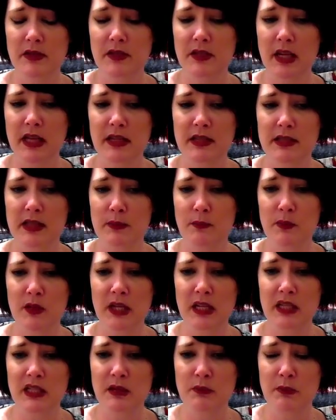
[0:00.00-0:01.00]
say
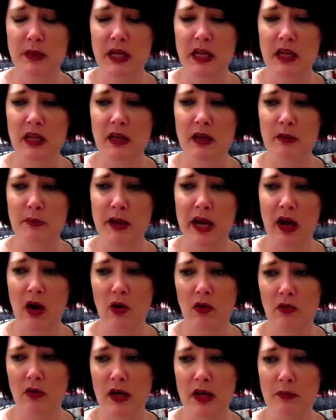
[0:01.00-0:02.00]
something to me
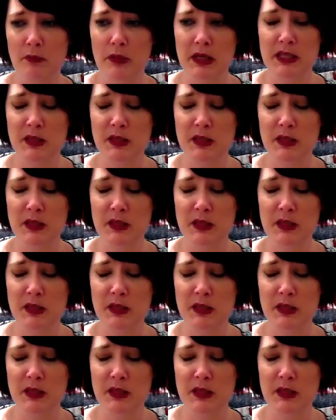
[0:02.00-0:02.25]
about it